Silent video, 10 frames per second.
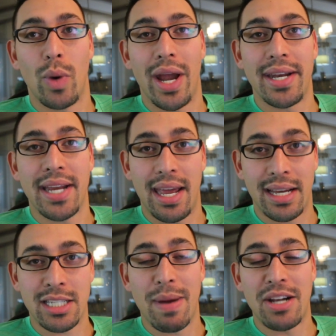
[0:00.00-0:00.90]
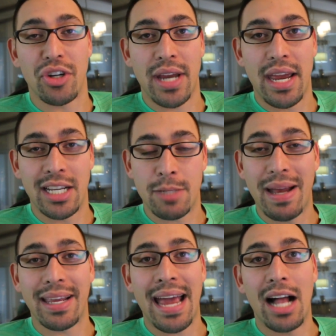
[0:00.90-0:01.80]
way to
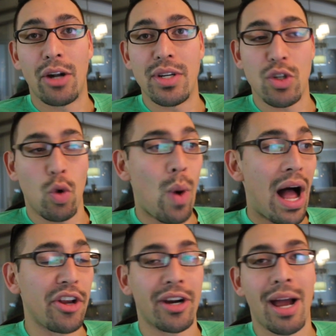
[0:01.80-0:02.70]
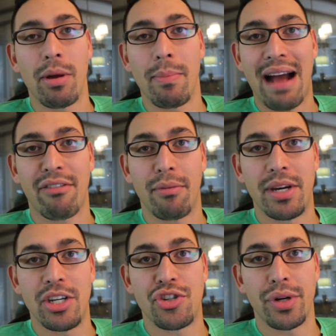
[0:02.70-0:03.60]
expend calories while you're coming back from
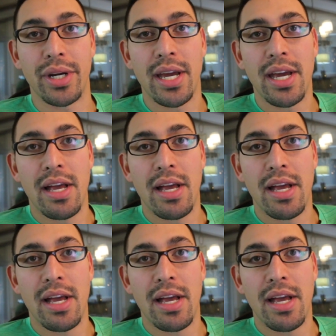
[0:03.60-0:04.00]
an injury.